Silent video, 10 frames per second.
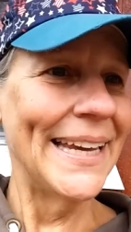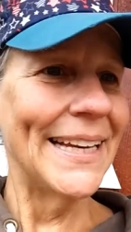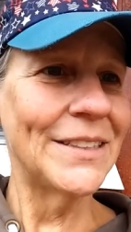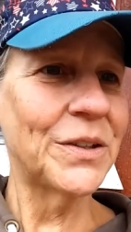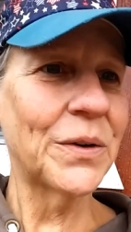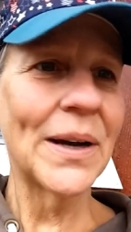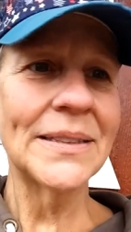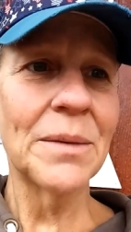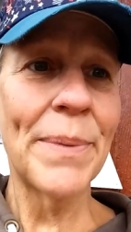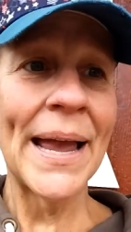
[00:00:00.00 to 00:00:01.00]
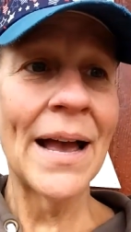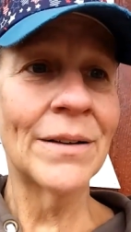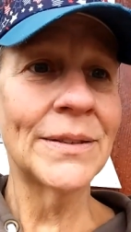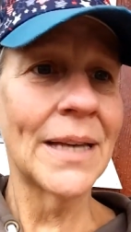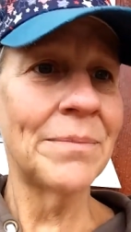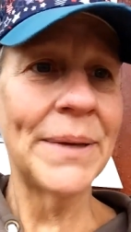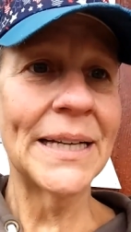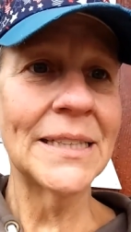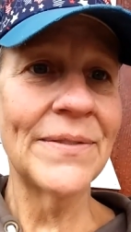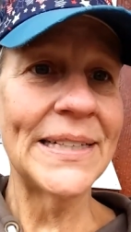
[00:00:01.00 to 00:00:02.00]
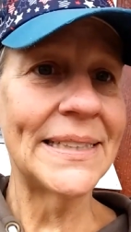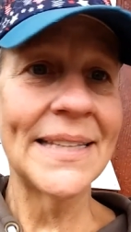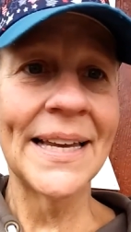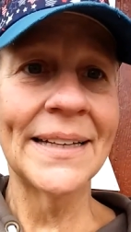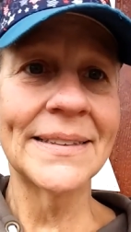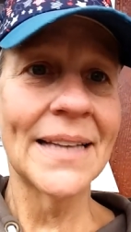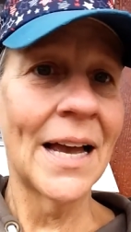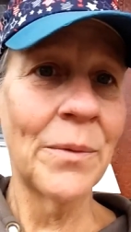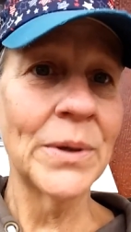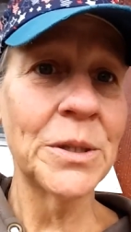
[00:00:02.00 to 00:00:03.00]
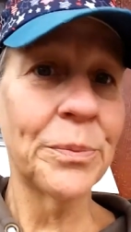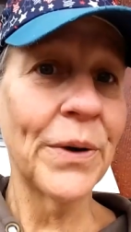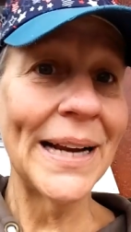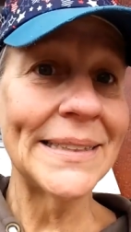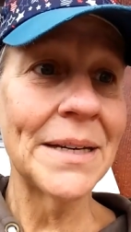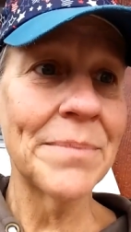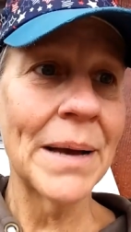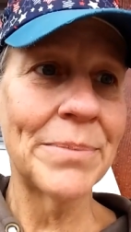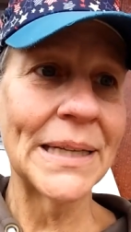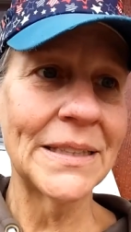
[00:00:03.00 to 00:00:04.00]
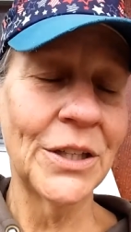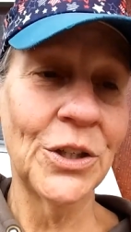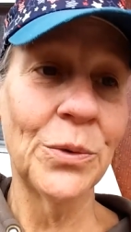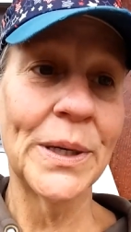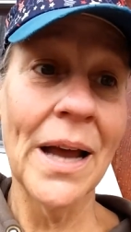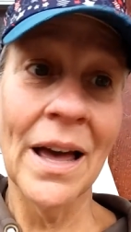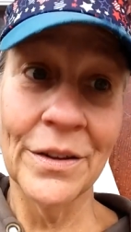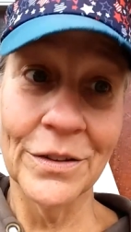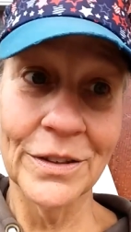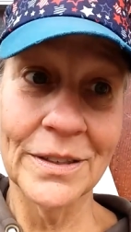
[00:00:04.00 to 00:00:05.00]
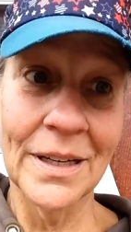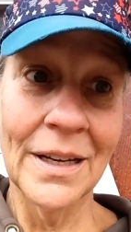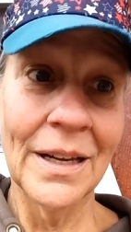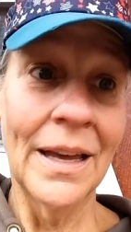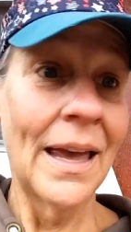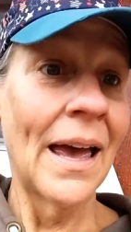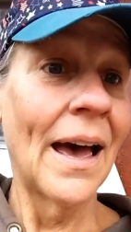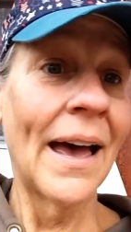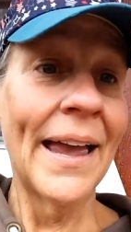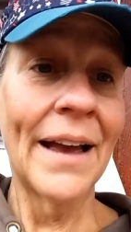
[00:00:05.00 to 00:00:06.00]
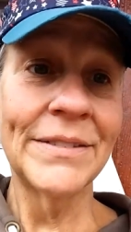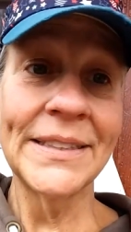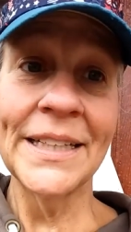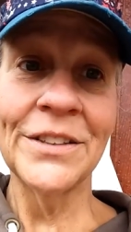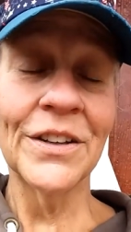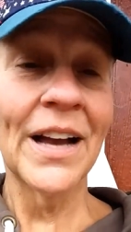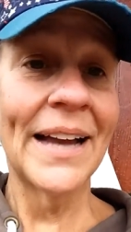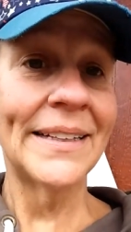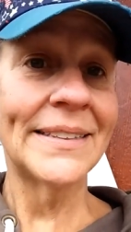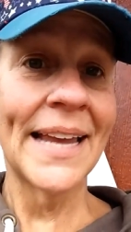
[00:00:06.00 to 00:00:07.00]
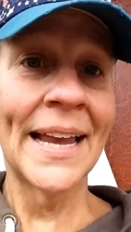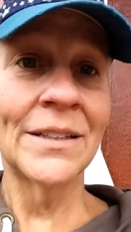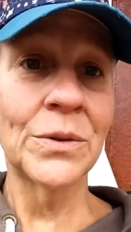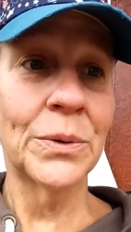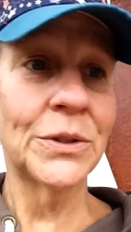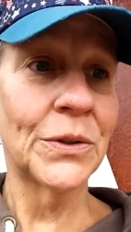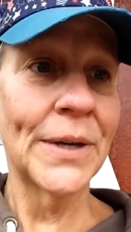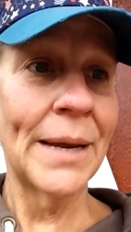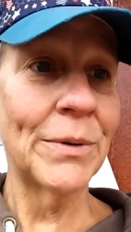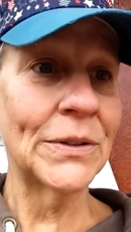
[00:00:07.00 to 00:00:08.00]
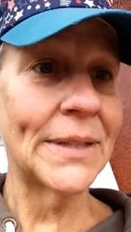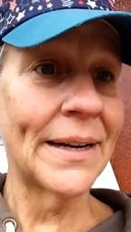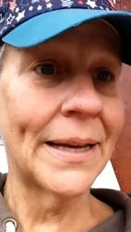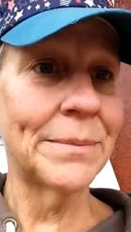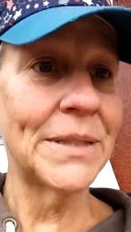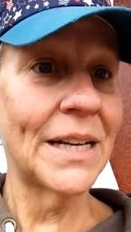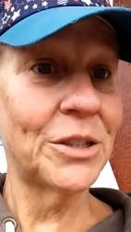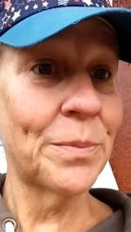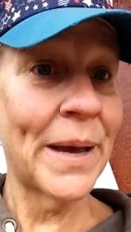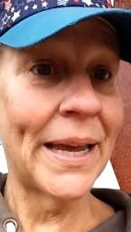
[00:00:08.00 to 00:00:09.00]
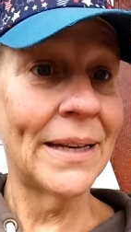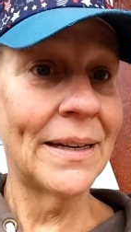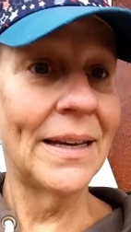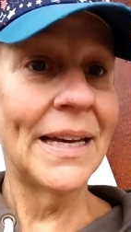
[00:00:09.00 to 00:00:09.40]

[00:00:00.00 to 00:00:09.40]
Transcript: His grace abounds, and because of these things, I want to praise Him by blessing you and others. I have seen your kindness, Anne, towards your neighbors, and I am touched by it.